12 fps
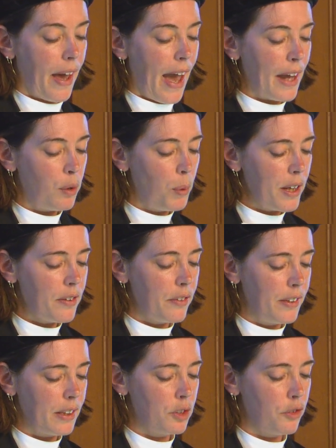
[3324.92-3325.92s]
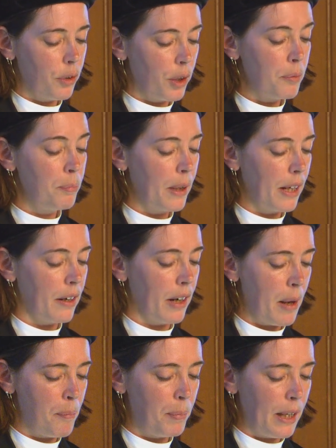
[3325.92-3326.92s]
And with this third pillar
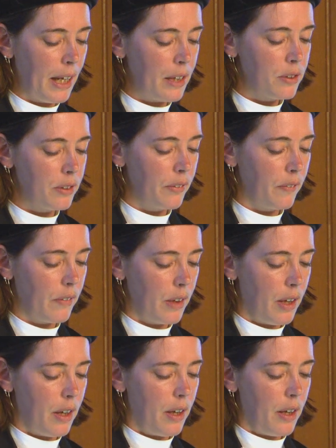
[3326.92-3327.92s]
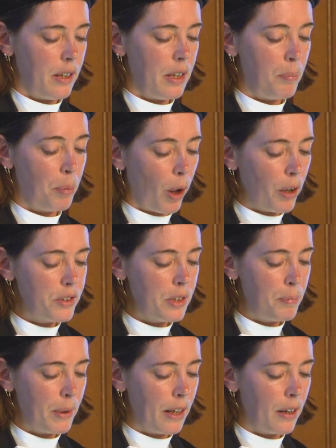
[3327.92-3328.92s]
in place, the policy
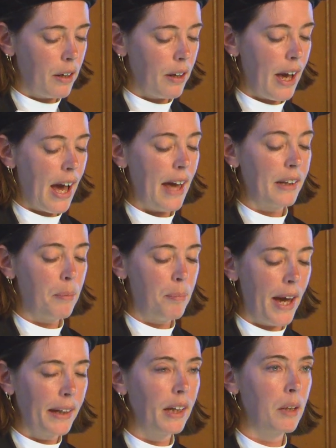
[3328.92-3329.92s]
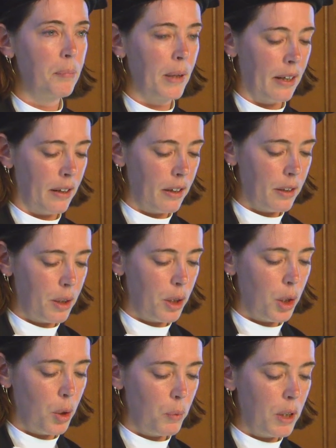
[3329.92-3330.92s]
pillar and the banking pillar
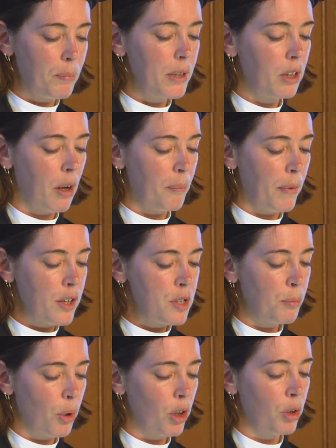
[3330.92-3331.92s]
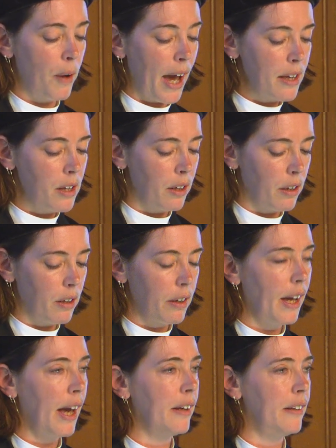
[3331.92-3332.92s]
will become much more
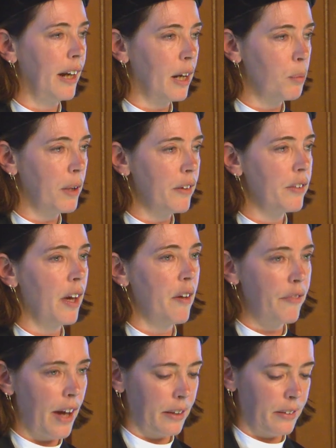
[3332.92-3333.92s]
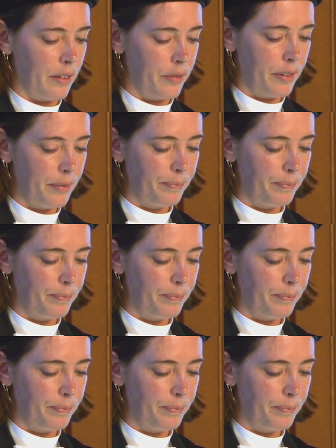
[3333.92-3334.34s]
granular and therewith effective.